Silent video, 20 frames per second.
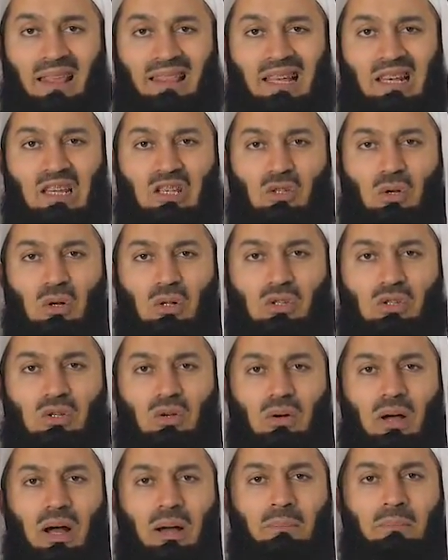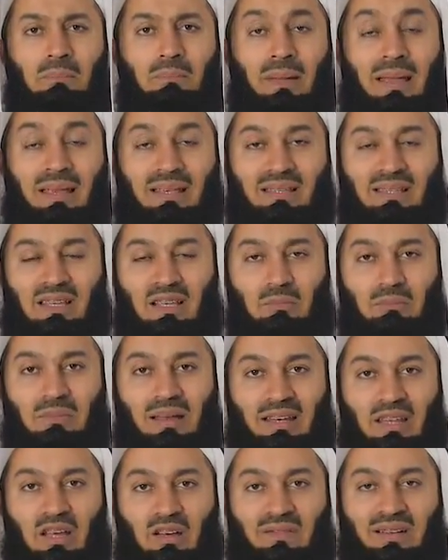that is also amazing.
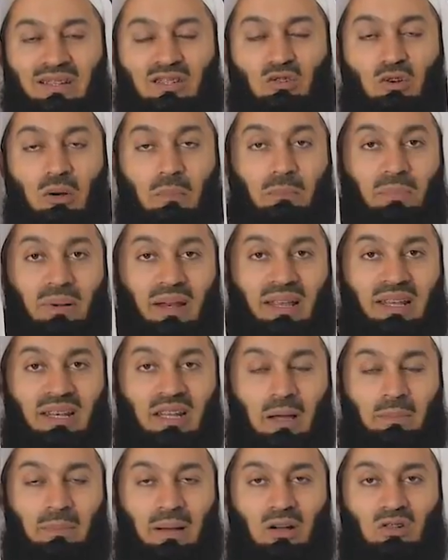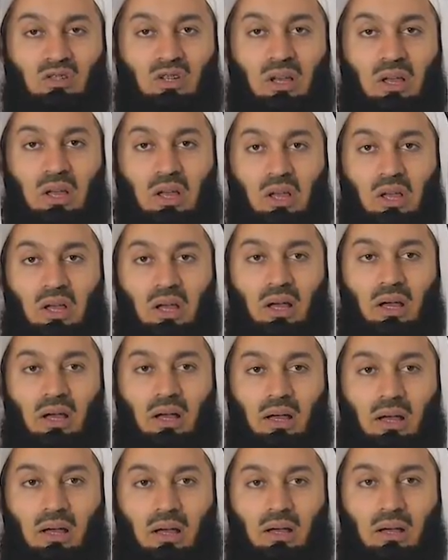Many of us complain about
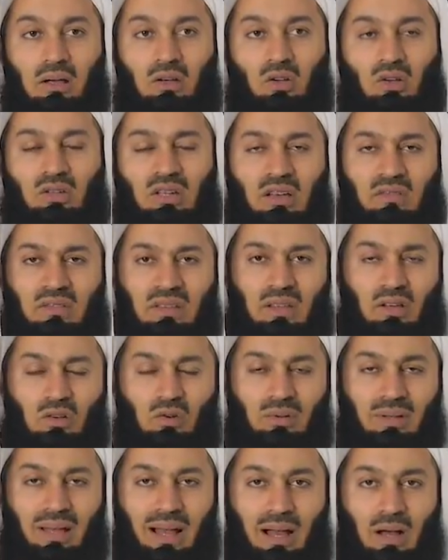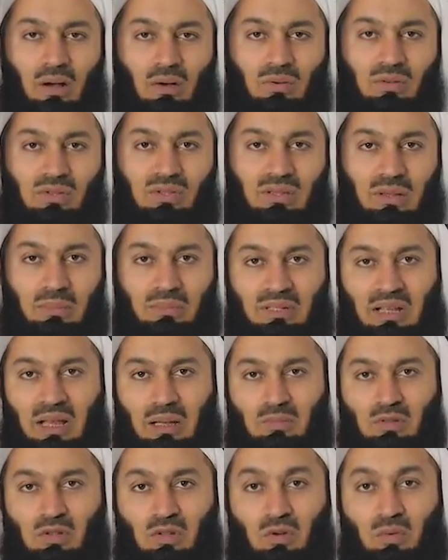not having a good house.
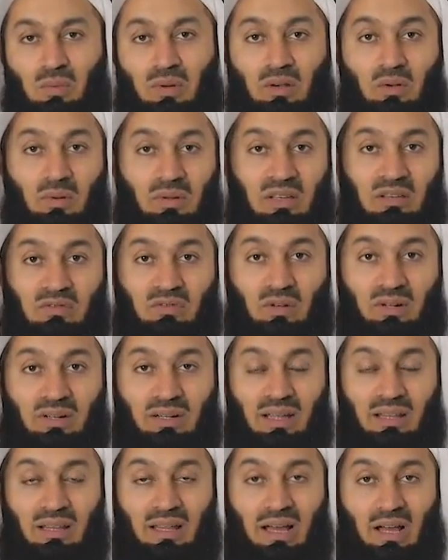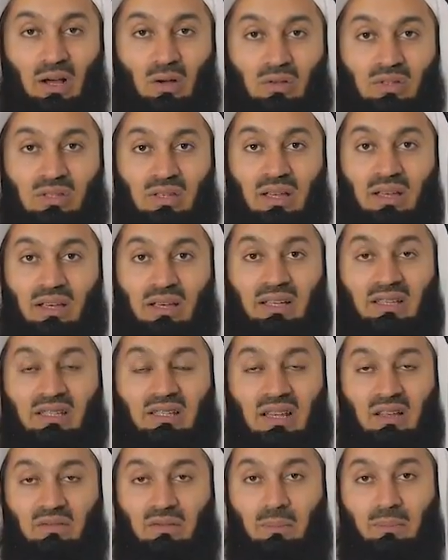Sometimes, you know, we're looking for another house. It's
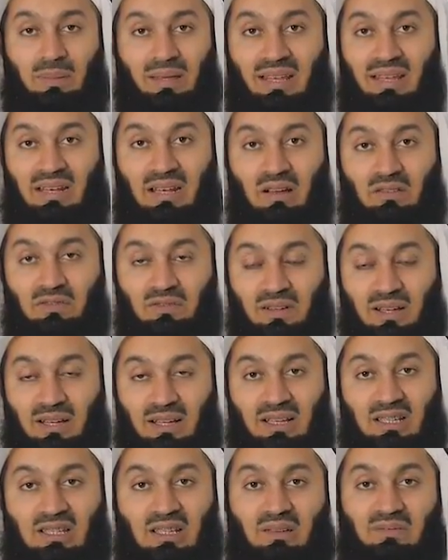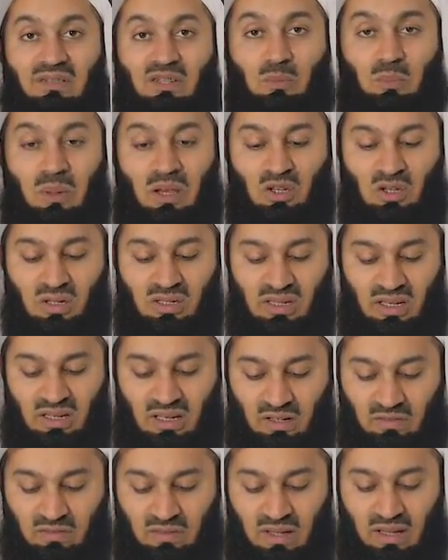never big enough. It's never spacious
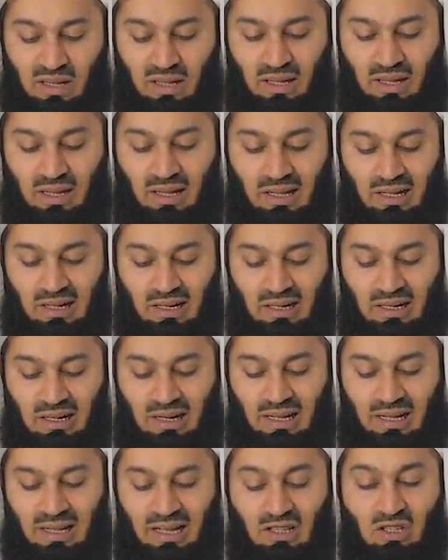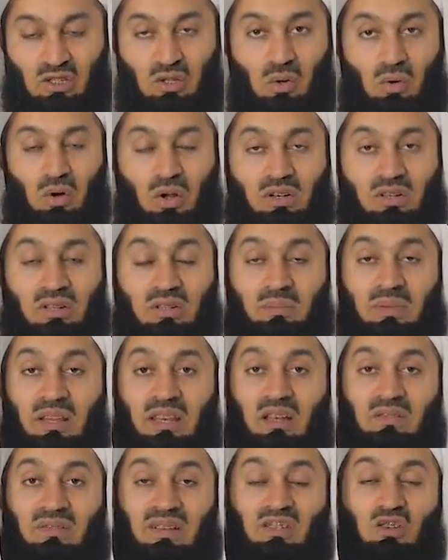enough. And so on.
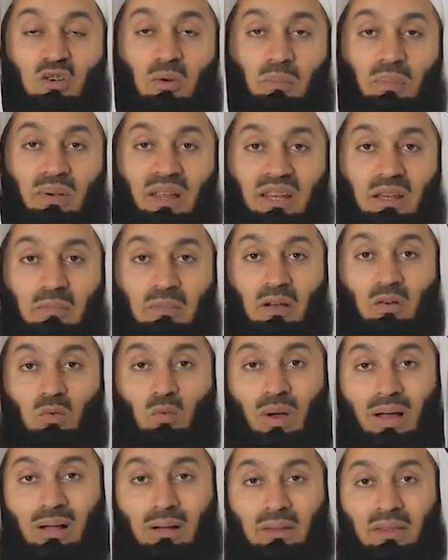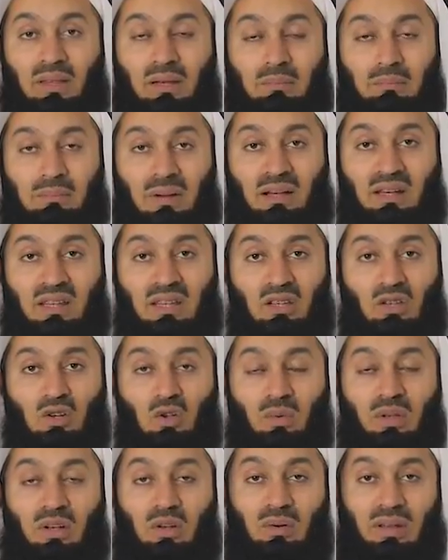Many of us complain about wealth and money. You
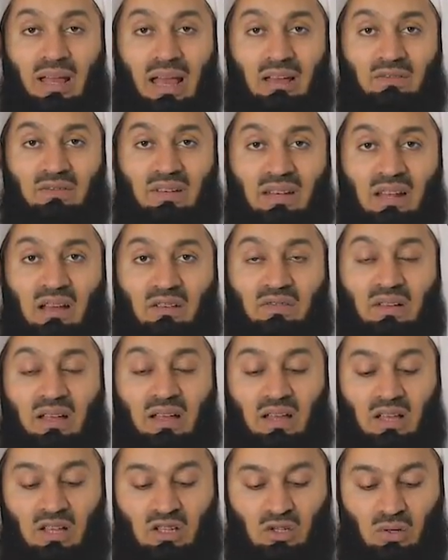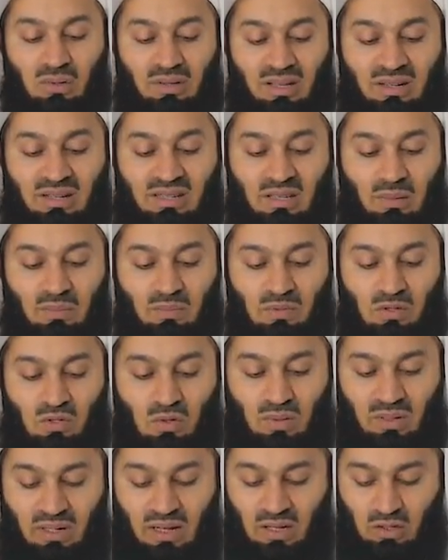know, we don't have enough. So there is a
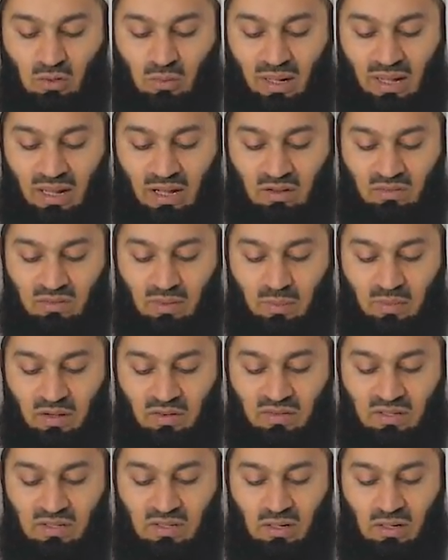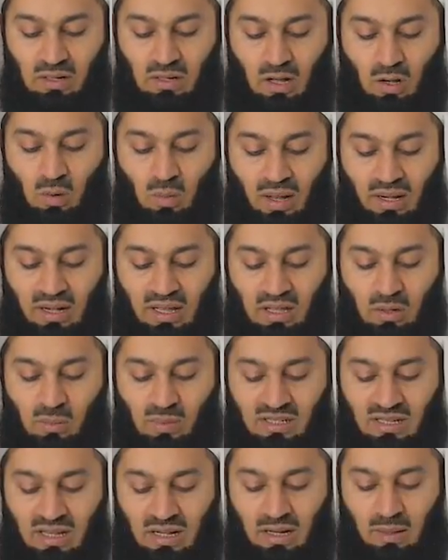sunnah dua of the Prophet sallallahu alayhi
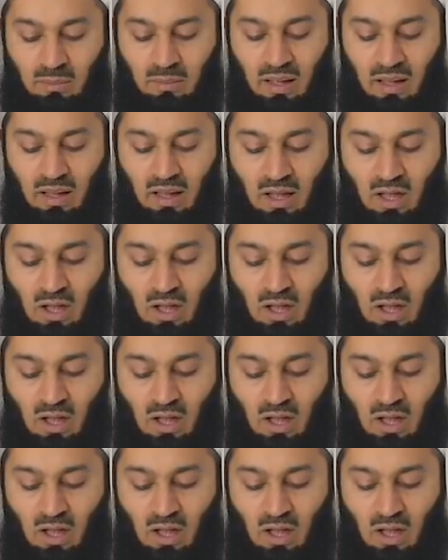wa sallam,